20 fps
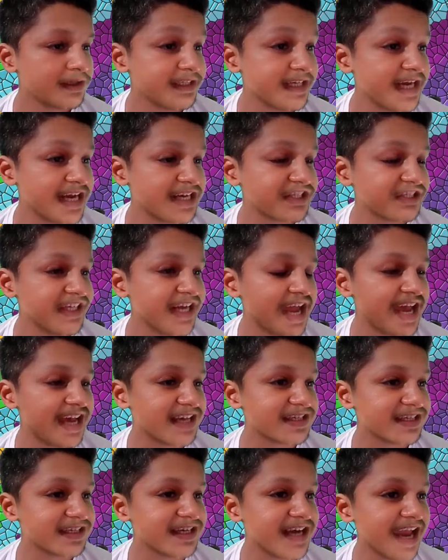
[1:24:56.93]
Yeah, she
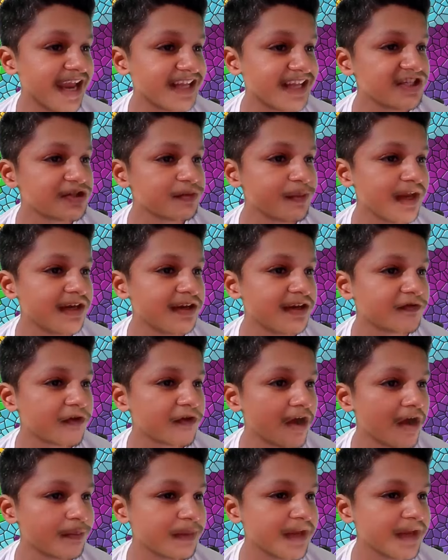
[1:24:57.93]
has a henchman
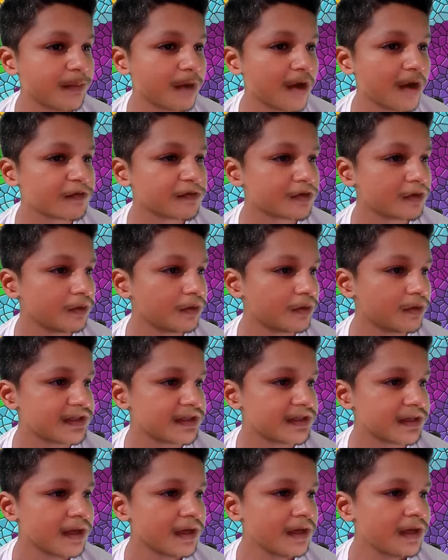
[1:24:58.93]
from Game of
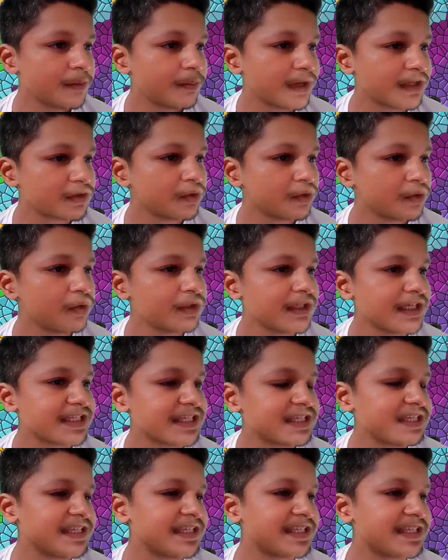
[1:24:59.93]
Thrones, but who
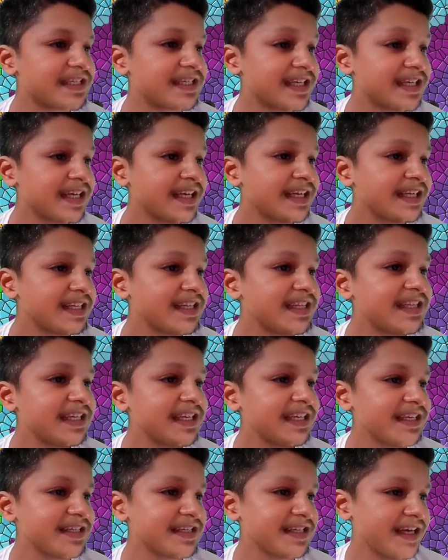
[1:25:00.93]
doesn't
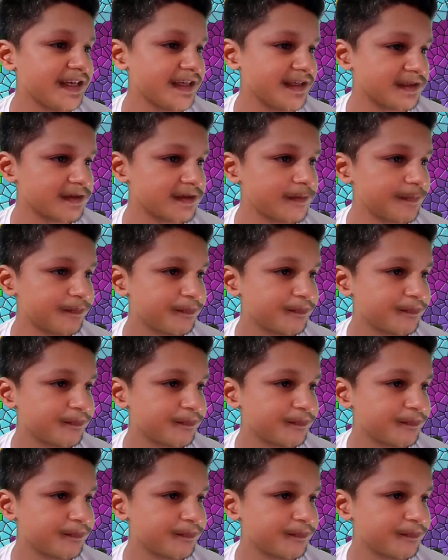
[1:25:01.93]
these days?